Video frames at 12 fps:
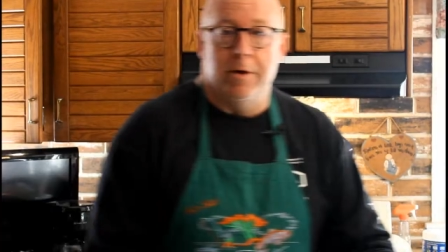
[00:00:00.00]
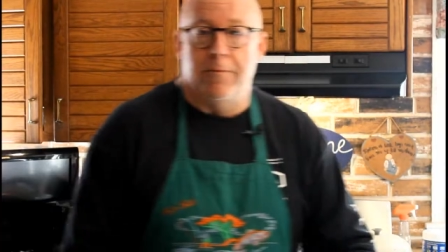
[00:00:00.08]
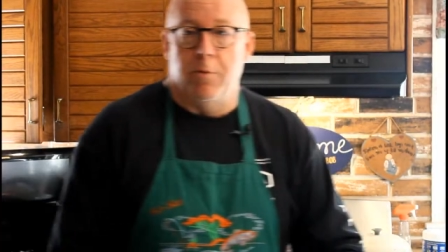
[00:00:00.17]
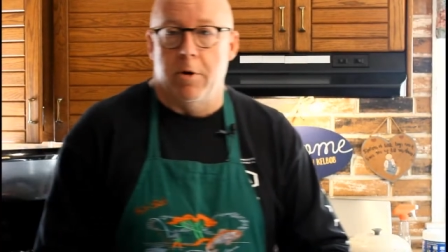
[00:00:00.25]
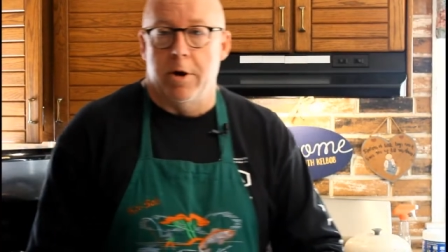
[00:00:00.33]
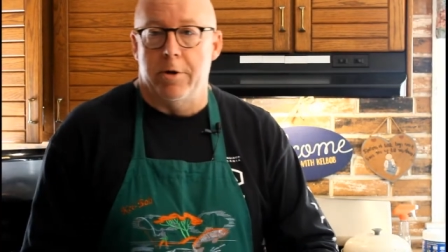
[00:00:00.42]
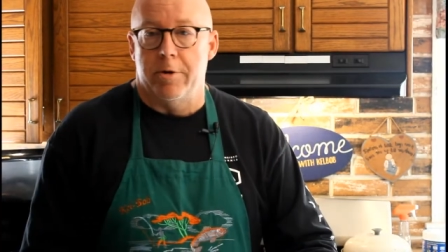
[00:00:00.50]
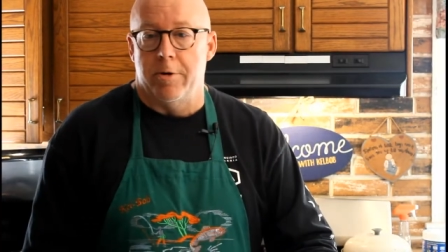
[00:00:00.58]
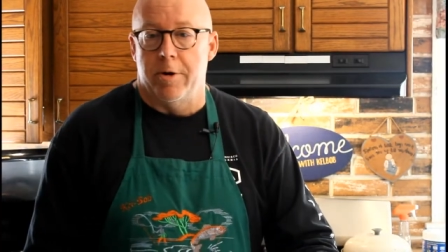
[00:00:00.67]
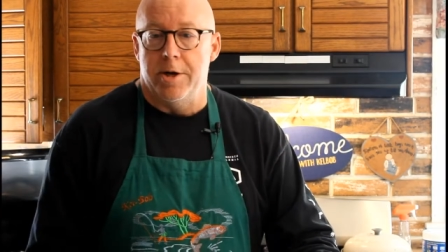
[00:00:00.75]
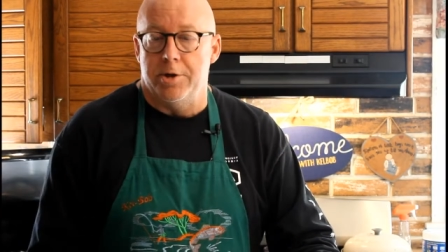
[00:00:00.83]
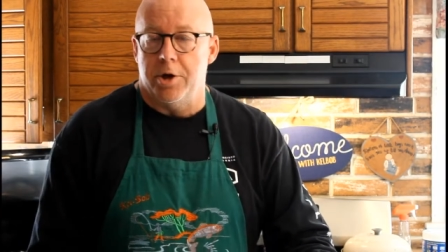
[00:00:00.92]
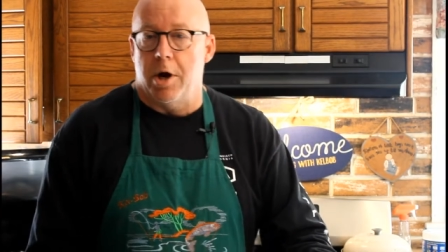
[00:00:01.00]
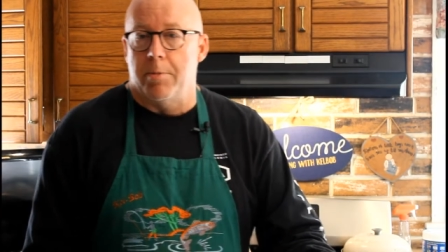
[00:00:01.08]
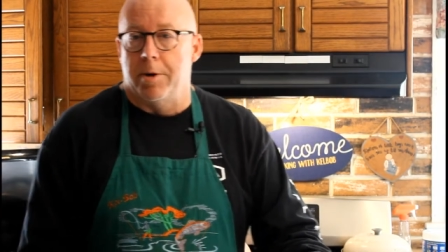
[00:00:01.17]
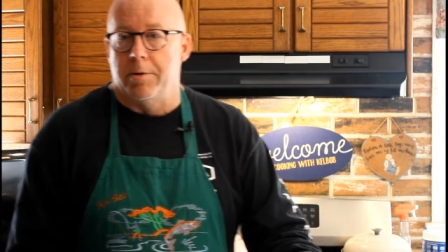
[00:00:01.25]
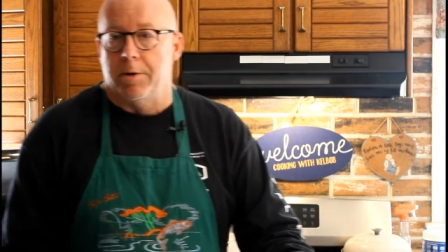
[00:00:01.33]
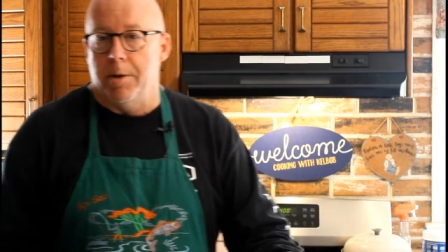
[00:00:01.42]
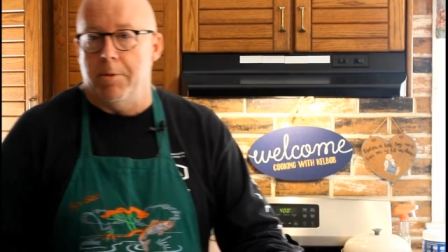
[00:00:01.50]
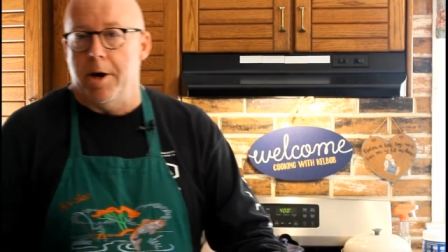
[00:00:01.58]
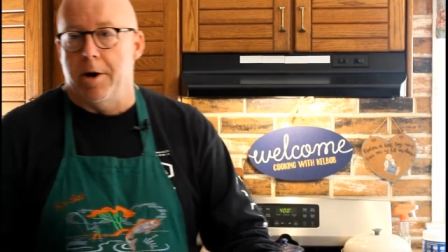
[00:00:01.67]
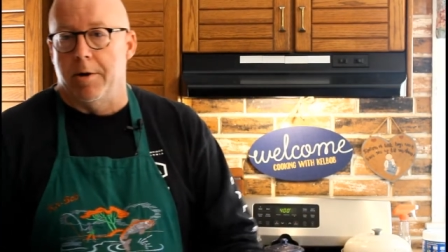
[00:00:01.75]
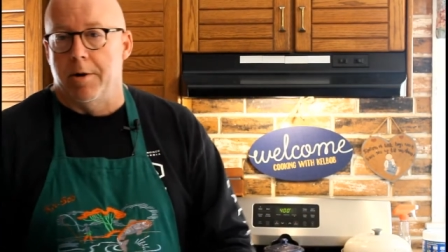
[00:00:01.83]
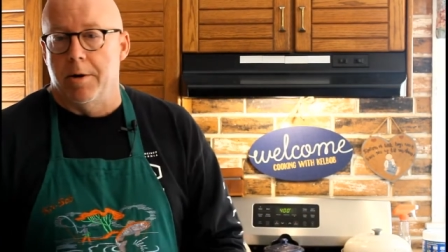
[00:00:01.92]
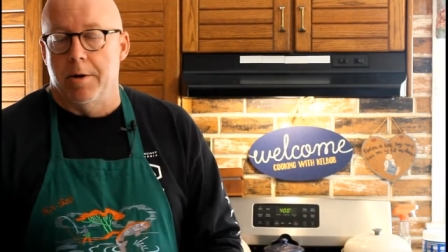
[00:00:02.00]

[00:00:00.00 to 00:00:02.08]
to 400 degrees. Sherman, come here.